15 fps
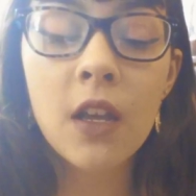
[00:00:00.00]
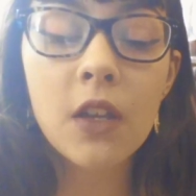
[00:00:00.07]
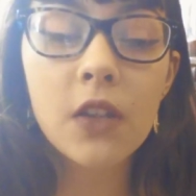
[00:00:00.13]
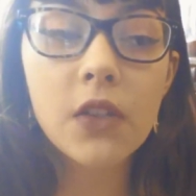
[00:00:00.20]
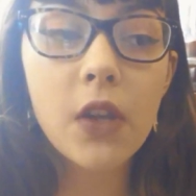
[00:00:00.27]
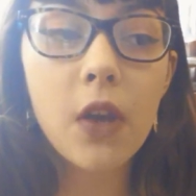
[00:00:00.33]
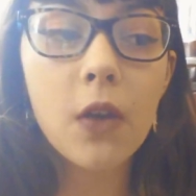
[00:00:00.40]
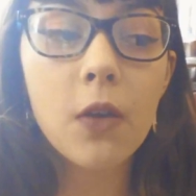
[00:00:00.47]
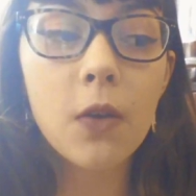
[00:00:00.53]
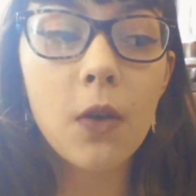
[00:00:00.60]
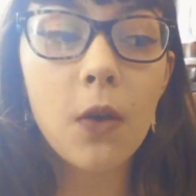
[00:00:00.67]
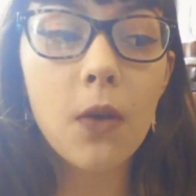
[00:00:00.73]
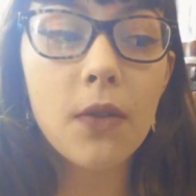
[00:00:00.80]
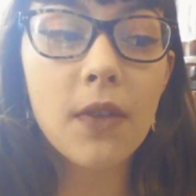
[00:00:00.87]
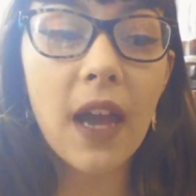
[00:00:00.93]

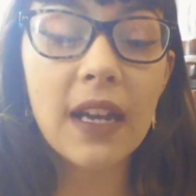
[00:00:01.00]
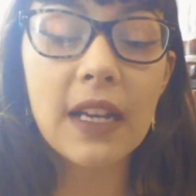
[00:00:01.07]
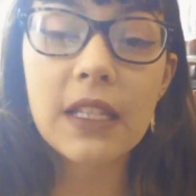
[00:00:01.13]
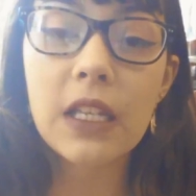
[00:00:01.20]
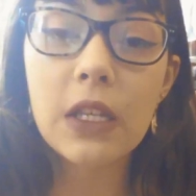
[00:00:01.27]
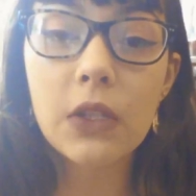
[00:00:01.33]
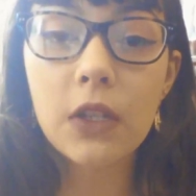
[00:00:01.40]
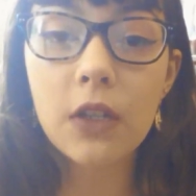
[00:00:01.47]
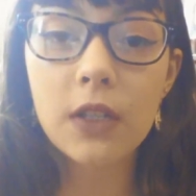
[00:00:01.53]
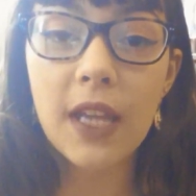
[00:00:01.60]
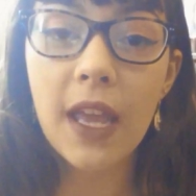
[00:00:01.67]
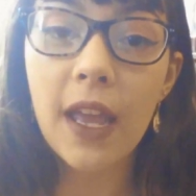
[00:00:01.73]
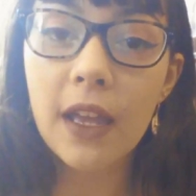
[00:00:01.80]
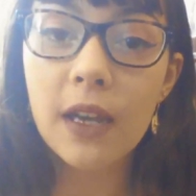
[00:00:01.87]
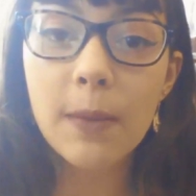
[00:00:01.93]
so that it's easier
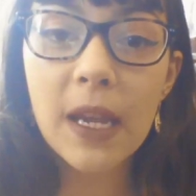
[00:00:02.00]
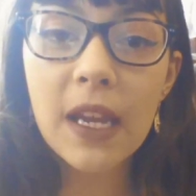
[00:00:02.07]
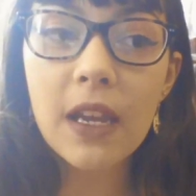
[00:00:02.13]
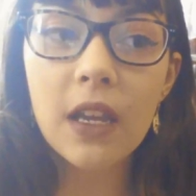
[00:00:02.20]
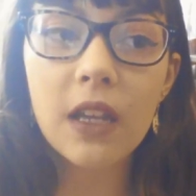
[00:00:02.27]
to animate,